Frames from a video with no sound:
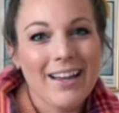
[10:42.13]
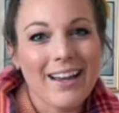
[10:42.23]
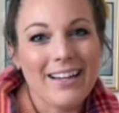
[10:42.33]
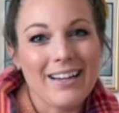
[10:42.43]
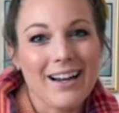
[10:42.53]

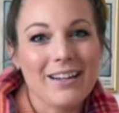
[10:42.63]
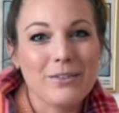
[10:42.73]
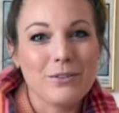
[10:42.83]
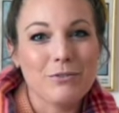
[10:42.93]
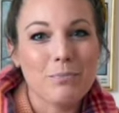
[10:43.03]
any kind
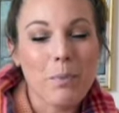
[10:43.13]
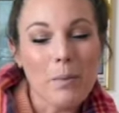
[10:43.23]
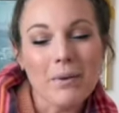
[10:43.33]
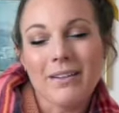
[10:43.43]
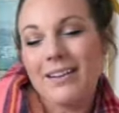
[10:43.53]
of
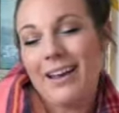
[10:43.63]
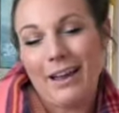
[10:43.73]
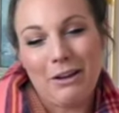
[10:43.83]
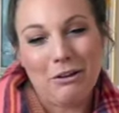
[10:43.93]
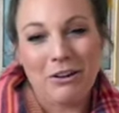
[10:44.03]
pumpkin
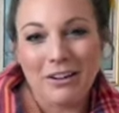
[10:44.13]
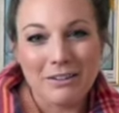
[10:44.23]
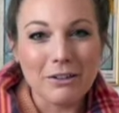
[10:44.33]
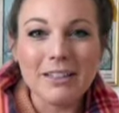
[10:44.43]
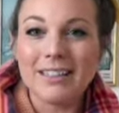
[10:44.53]
cake or
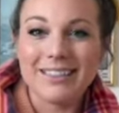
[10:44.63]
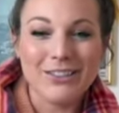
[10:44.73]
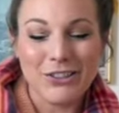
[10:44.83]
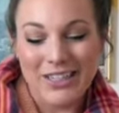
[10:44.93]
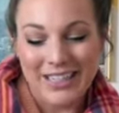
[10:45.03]
cookies
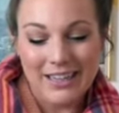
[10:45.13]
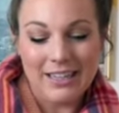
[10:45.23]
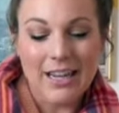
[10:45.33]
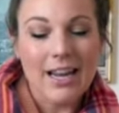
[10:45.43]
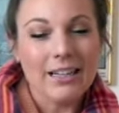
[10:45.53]
or
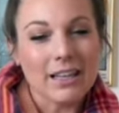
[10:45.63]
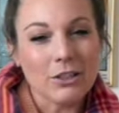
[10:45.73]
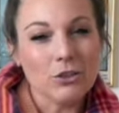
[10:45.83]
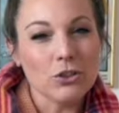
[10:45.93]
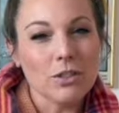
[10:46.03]
anything, that
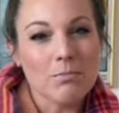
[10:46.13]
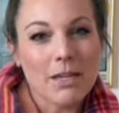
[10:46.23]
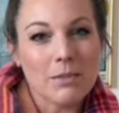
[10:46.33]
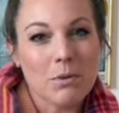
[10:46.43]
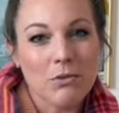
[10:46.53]
usually
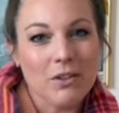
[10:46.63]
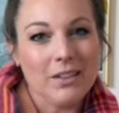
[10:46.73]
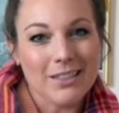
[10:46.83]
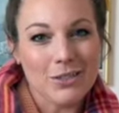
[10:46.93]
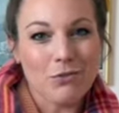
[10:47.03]
makes me feel
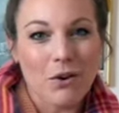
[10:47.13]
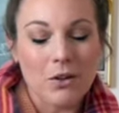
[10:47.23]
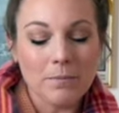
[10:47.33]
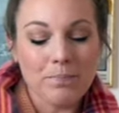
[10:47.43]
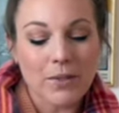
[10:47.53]
like it's fall.